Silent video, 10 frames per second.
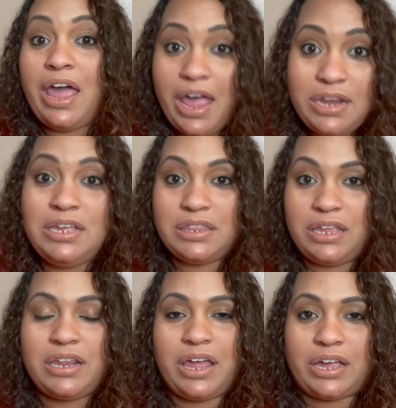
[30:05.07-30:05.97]

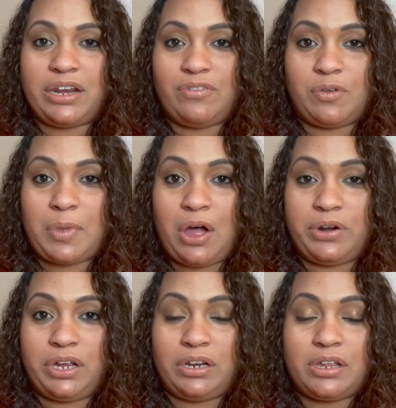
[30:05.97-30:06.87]
anything negative about
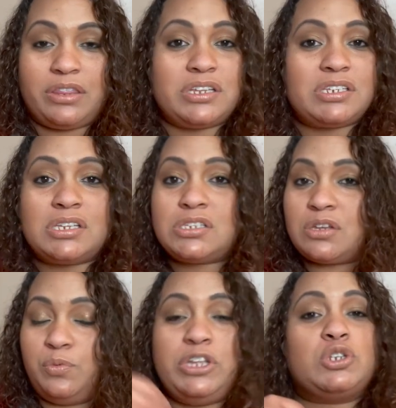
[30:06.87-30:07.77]
it. This is,
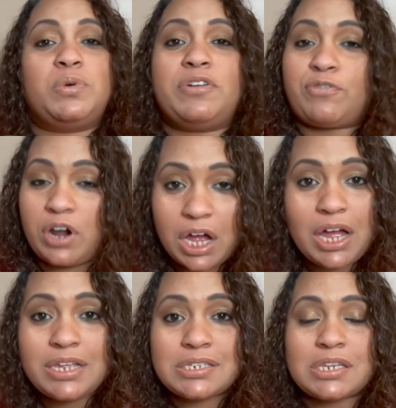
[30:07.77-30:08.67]
we do it for
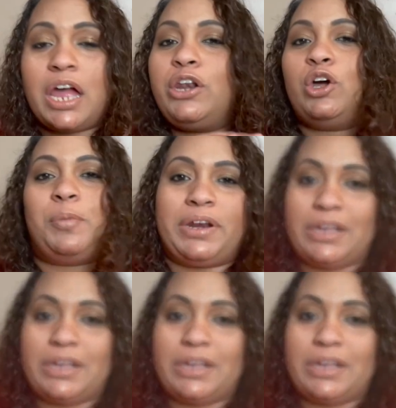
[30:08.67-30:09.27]
us and nobody